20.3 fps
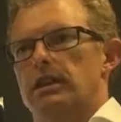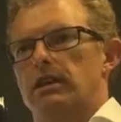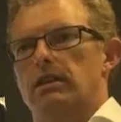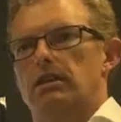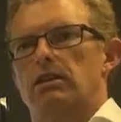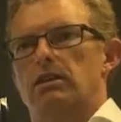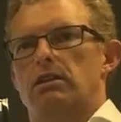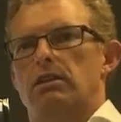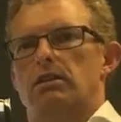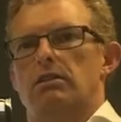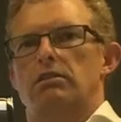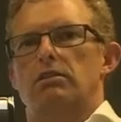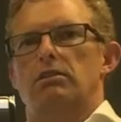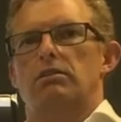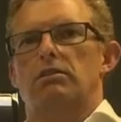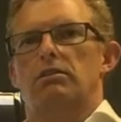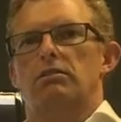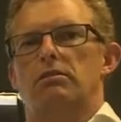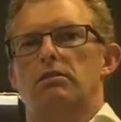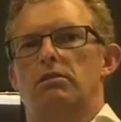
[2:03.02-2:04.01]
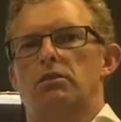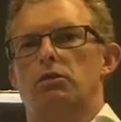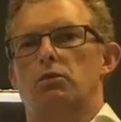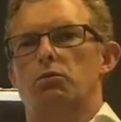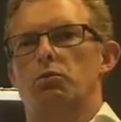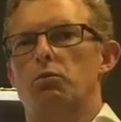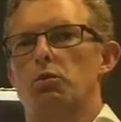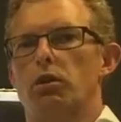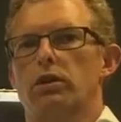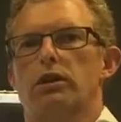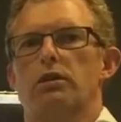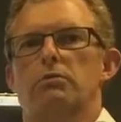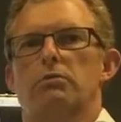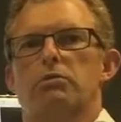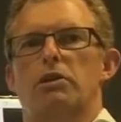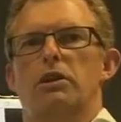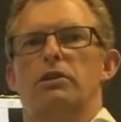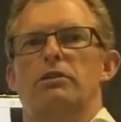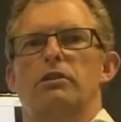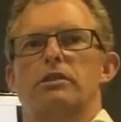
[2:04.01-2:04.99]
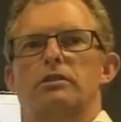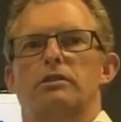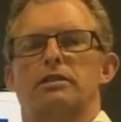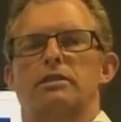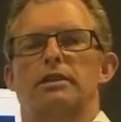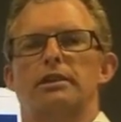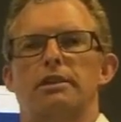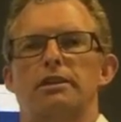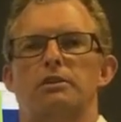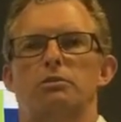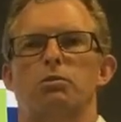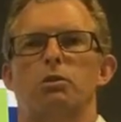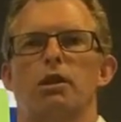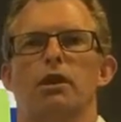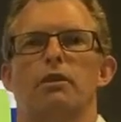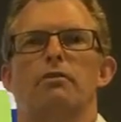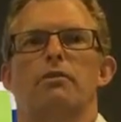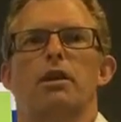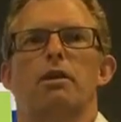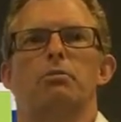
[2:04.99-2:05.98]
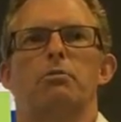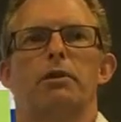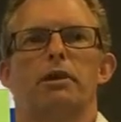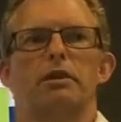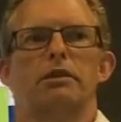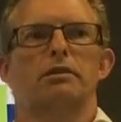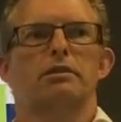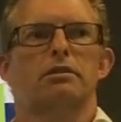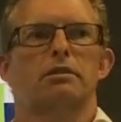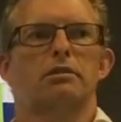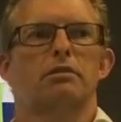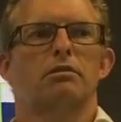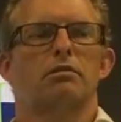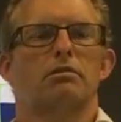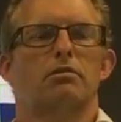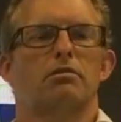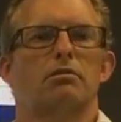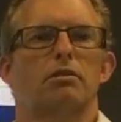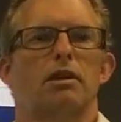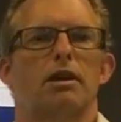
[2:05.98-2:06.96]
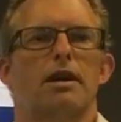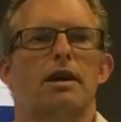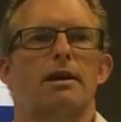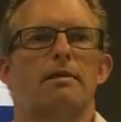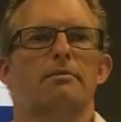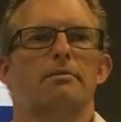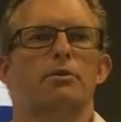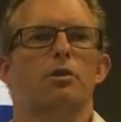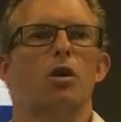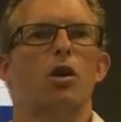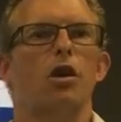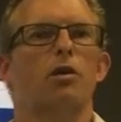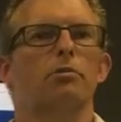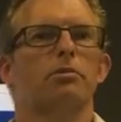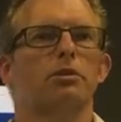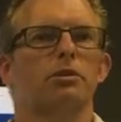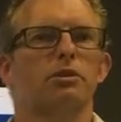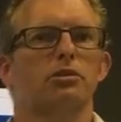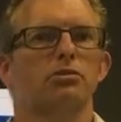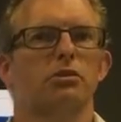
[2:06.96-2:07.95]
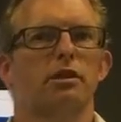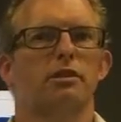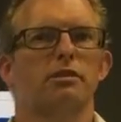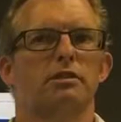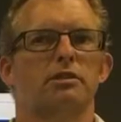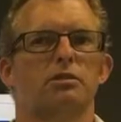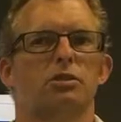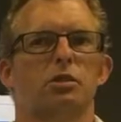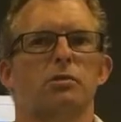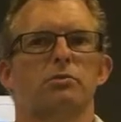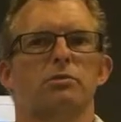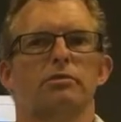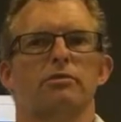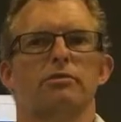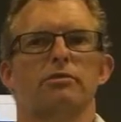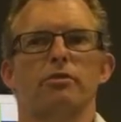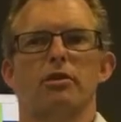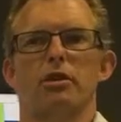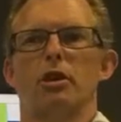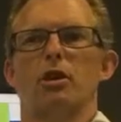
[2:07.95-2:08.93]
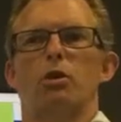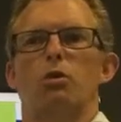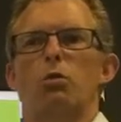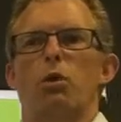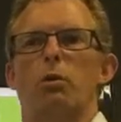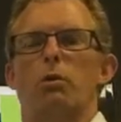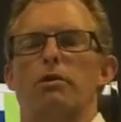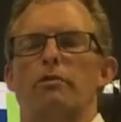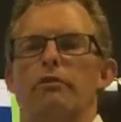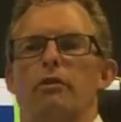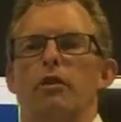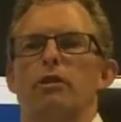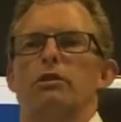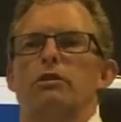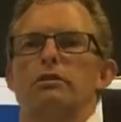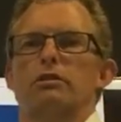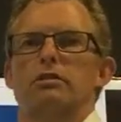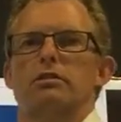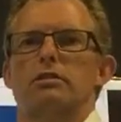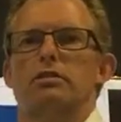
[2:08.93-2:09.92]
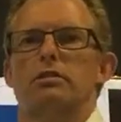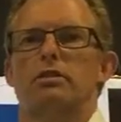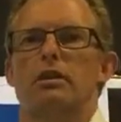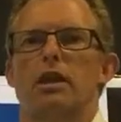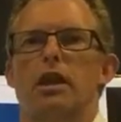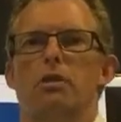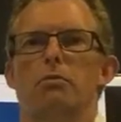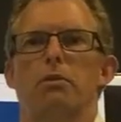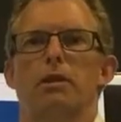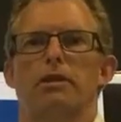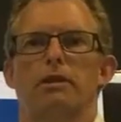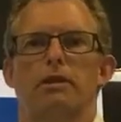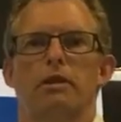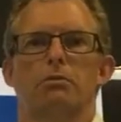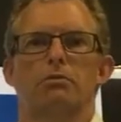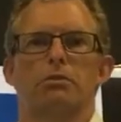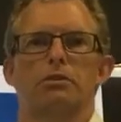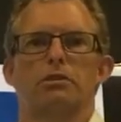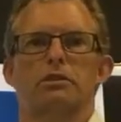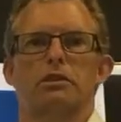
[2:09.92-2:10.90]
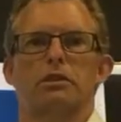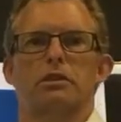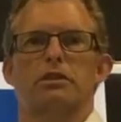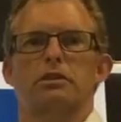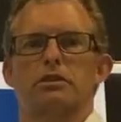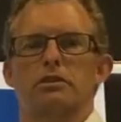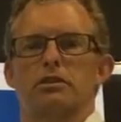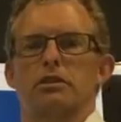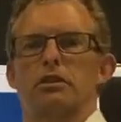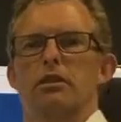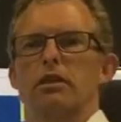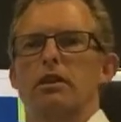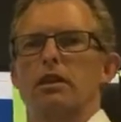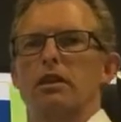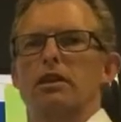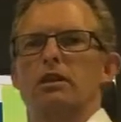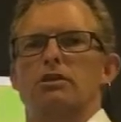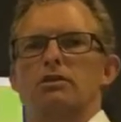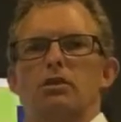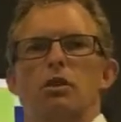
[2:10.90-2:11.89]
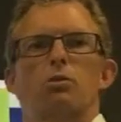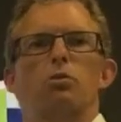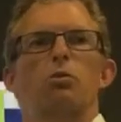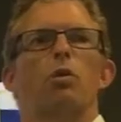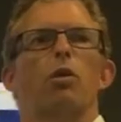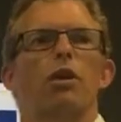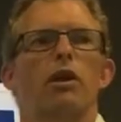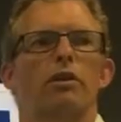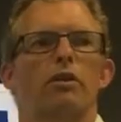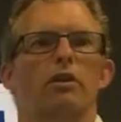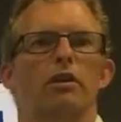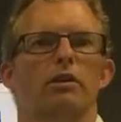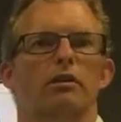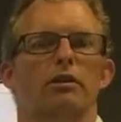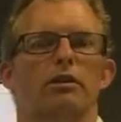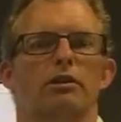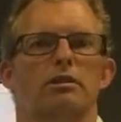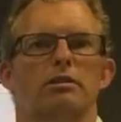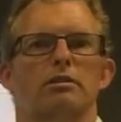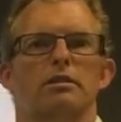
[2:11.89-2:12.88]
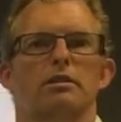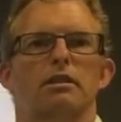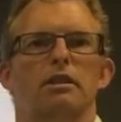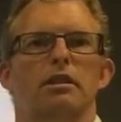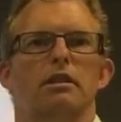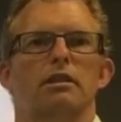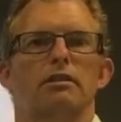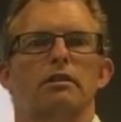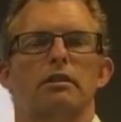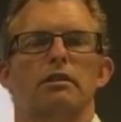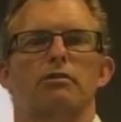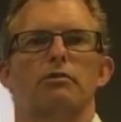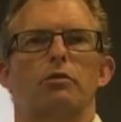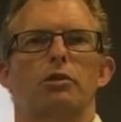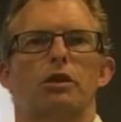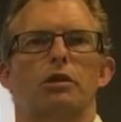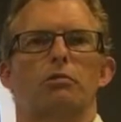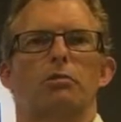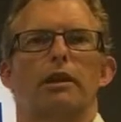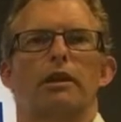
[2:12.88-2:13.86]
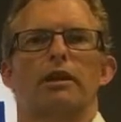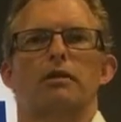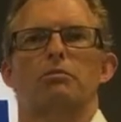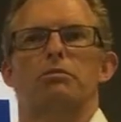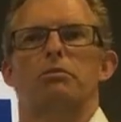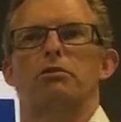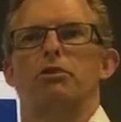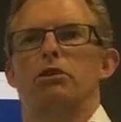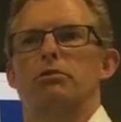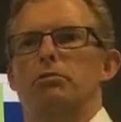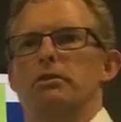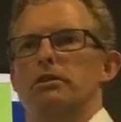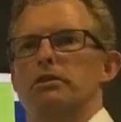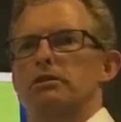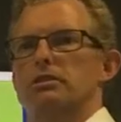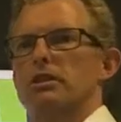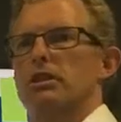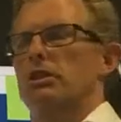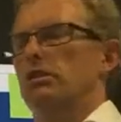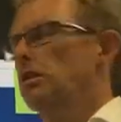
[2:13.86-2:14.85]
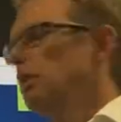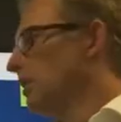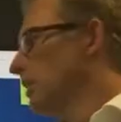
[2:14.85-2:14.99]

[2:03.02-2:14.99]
that, work in progress is one of our biggest time constraints in terms of where we focus our month-end procedures on. So why not consider if we can make improvements? So